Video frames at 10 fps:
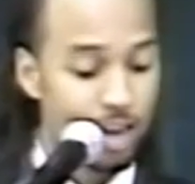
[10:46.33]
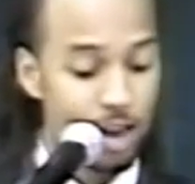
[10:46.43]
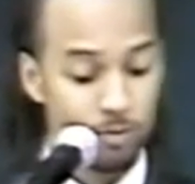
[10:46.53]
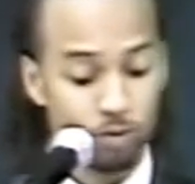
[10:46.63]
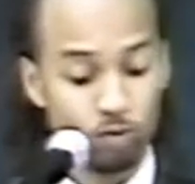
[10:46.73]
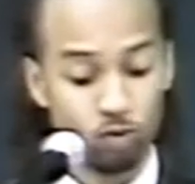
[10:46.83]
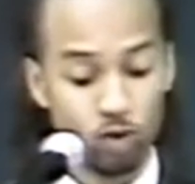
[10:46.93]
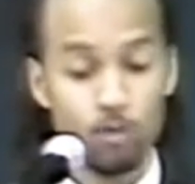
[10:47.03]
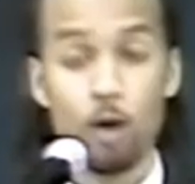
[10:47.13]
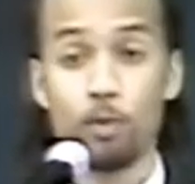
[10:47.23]
I got
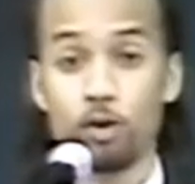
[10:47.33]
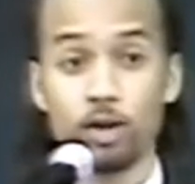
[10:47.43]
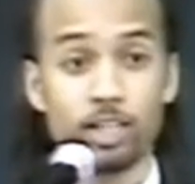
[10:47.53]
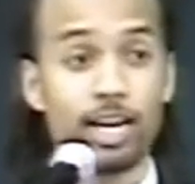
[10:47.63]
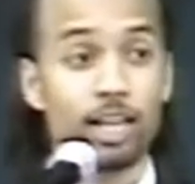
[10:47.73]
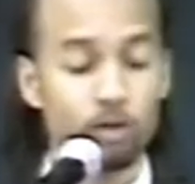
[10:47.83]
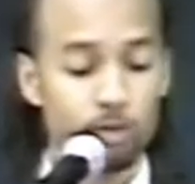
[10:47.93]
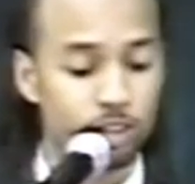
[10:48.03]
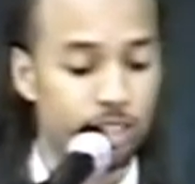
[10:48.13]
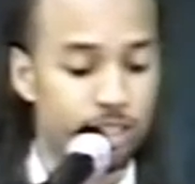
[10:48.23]
3 more points, I got
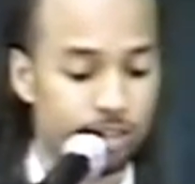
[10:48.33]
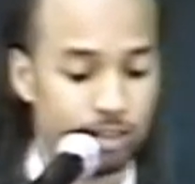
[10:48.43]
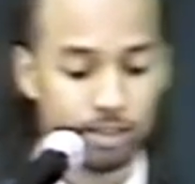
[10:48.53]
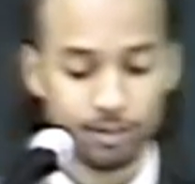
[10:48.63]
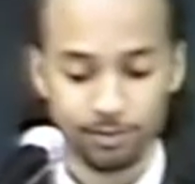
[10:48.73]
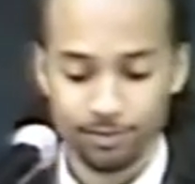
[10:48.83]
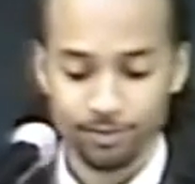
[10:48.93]
3 more chances.